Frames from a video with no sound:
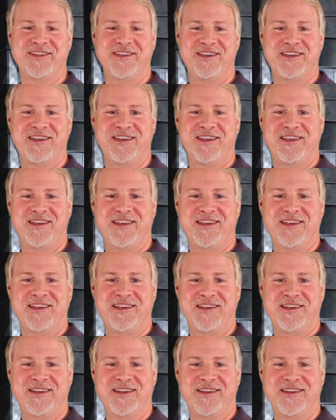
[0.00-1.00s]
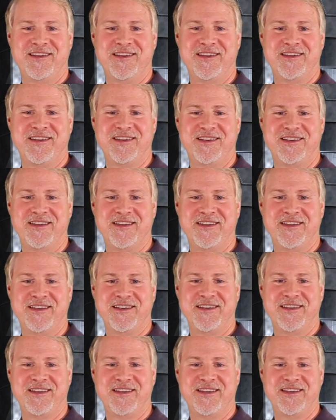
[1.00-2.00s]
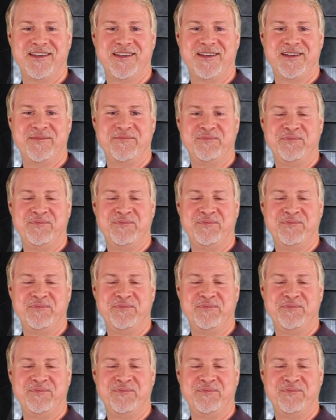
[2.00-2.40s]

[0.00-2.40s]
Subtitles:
[no speech]